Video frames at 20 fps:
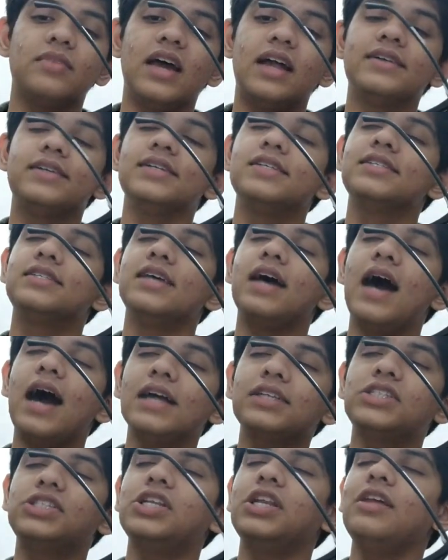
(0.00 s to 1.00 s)
that is
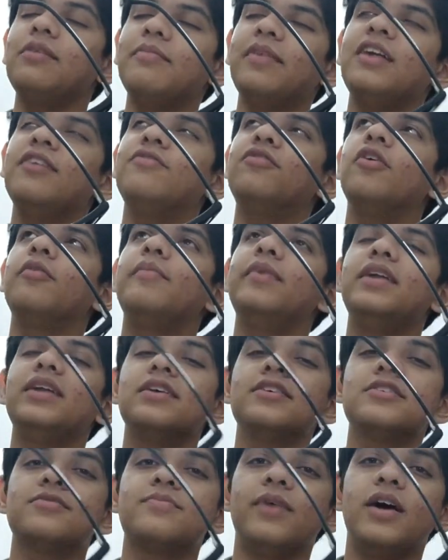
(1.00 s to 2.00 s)
actually meant for
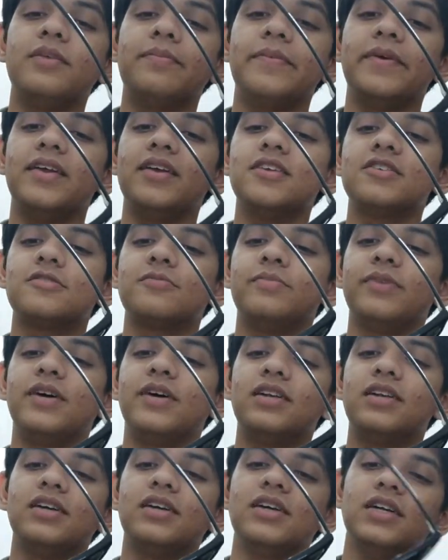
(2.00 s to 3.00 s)
building smart mirrors, but